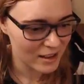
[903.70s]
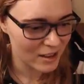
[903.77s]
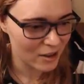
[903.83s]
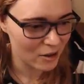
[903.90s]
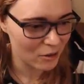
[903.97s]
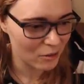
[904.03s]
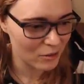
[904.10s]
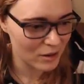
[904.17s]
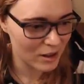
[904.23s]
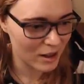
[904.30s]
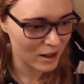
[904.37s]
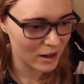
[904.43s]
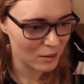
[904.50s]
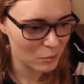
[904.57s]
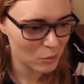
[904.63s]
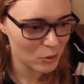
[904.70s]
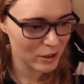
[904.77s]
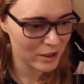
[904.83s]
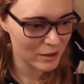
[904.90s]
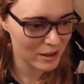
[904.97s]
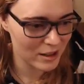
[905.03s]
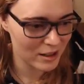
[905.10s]
you know,
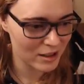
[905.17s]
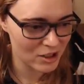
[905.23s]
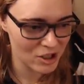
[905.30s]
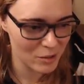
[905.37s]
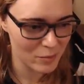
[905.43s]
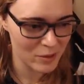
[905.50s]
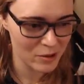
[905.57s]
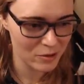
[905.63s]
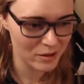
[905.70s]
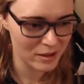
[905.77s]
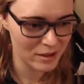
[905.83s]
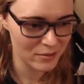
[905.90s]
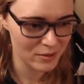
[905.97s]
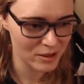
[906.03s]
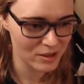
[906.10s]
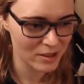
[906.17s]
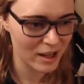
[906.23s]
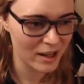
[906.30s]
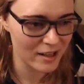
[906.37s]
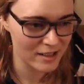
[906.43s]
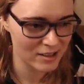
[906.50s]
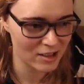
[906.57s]
putting a GPU in a different
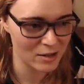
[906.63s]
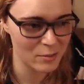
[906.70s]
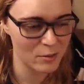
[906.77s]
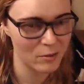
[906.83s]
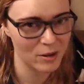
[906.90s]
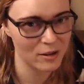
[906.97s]
slot is going to be